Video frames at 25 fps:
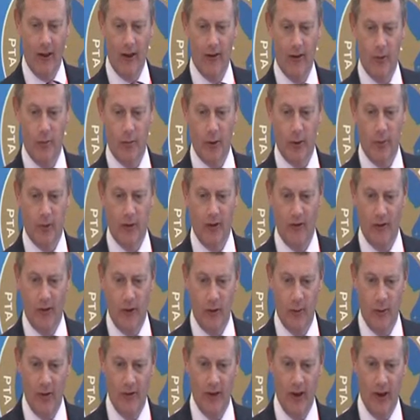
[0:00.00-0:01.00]
under the property
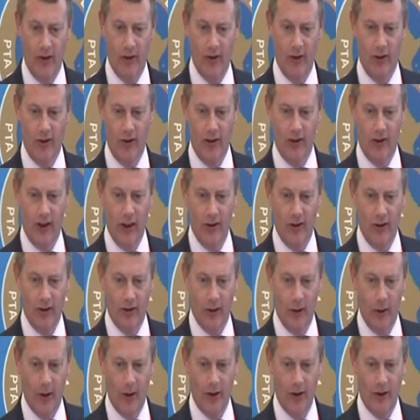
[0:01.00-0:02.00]
form if notice is given
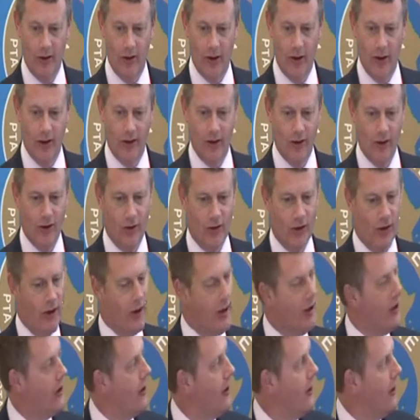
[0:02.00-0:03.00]
to underwriters.
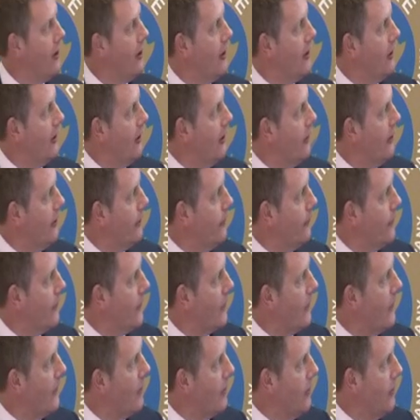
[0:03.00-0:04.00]

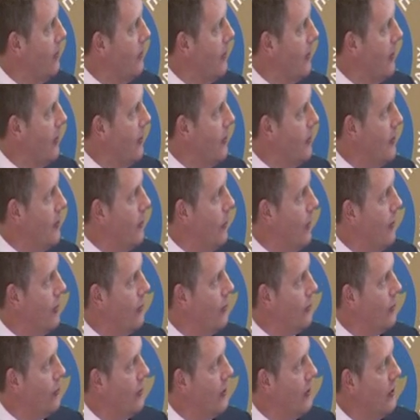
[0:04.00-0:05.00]
You may be
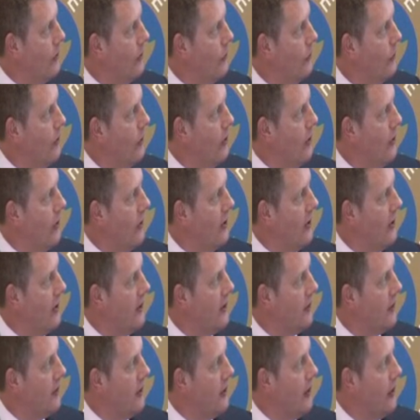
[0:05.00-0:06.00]
wondering
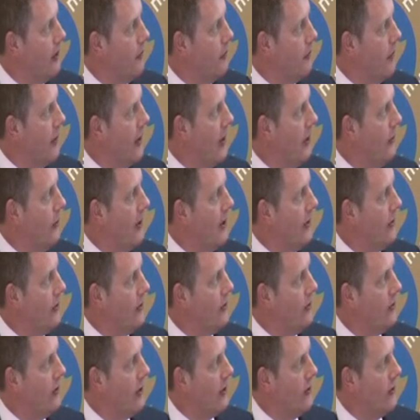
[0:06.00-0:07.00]
why blowout
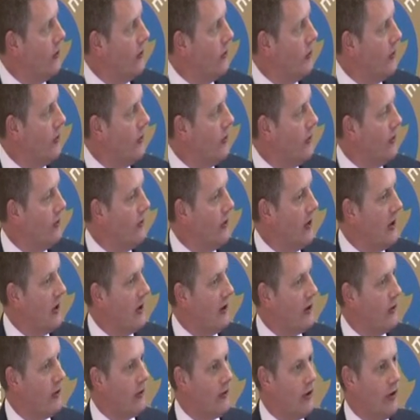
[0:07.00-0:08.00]
is a specific
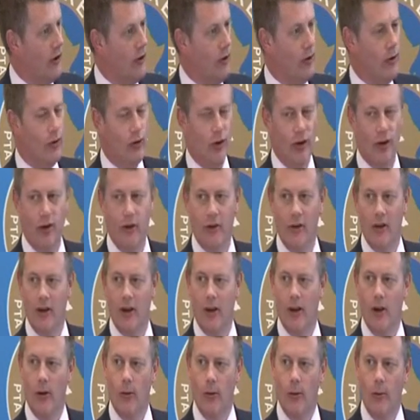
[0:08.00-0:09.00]
exclusion
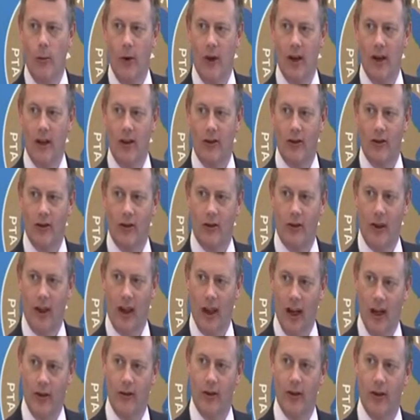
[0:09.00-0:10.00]
when it's
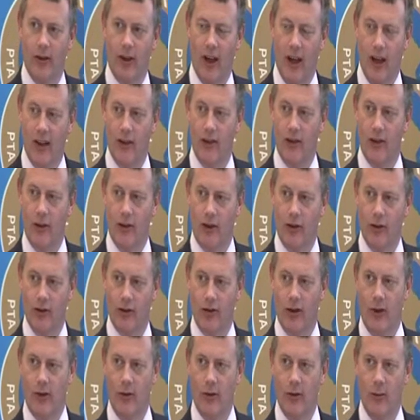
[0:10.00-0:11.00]
covered under the
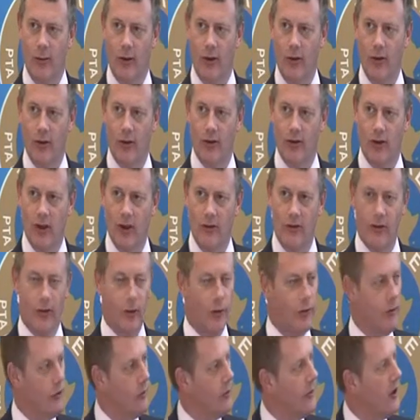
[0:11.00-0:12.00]
controller well that Jeff
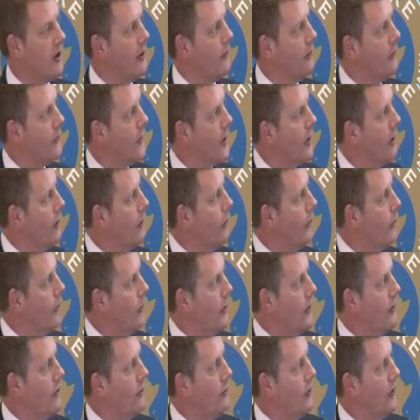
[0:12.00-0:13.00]
talked about.
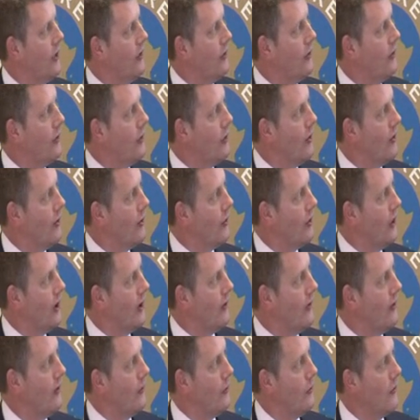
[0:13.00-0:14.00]
One of the reasons
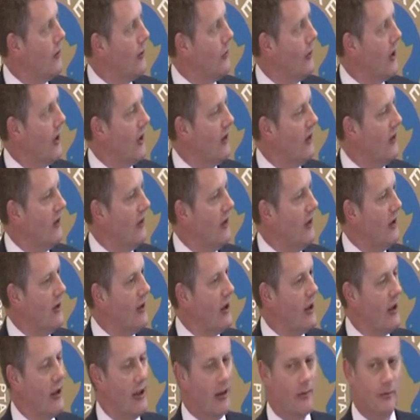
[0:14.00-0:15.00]
that is in
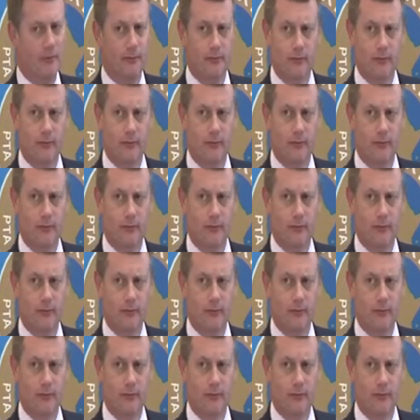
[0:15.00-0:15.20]
there,